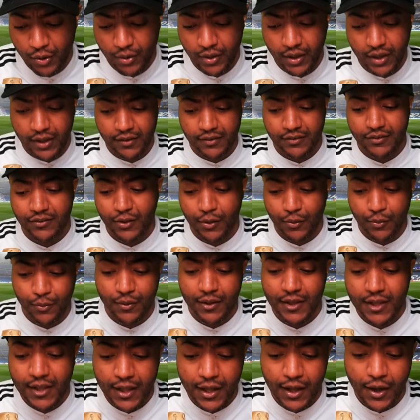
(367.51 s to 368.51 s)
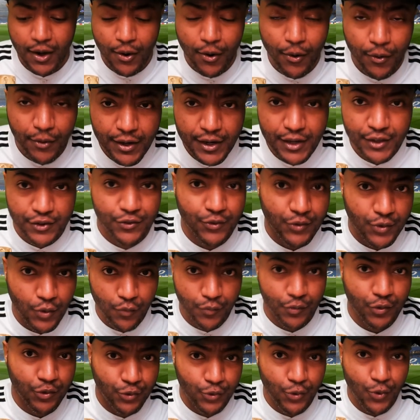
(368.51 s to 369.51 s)
Okay, so on the
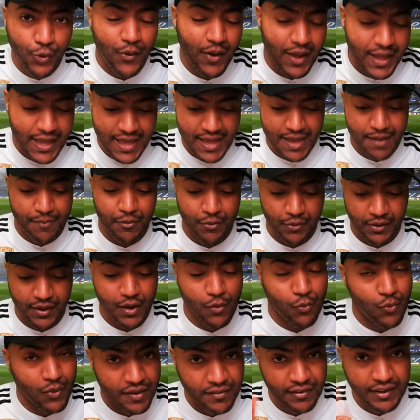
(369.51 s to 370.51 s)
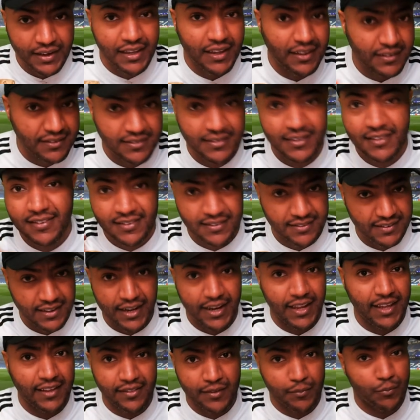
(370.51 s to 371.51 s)
SofaScore app, okay, whoever gets this is
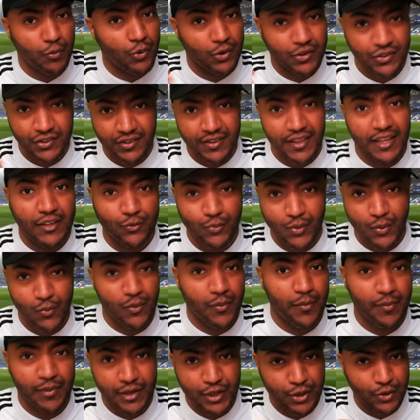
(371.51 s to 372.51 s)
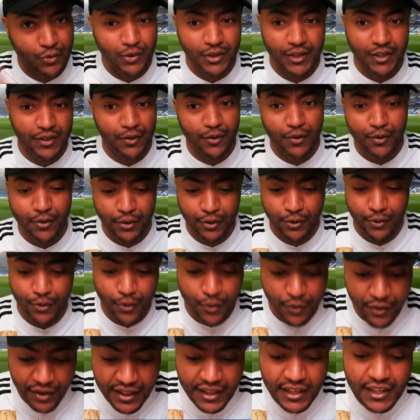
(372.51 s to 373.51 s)
going to get the points. That's why we've been doing it all
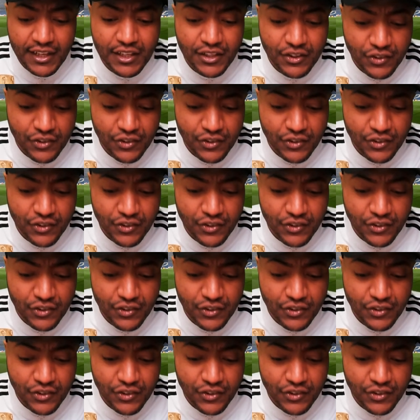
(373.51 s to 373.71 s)
along.